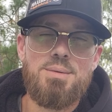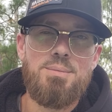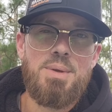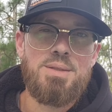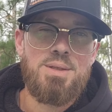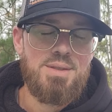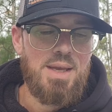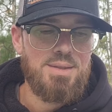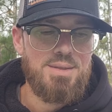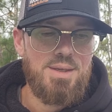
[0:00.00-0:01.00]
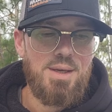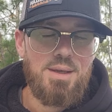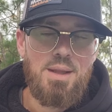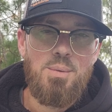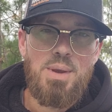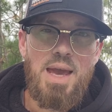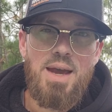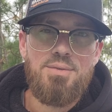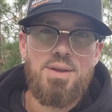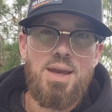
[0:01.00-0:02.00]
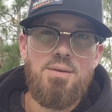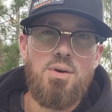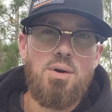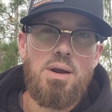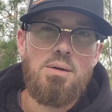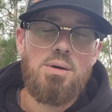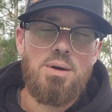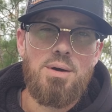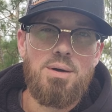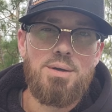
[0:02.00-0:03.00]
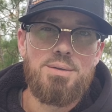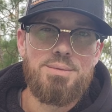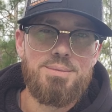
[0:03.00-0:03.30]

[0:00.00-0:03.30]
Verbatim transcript: It makes us that sick that we have to have our alcohol.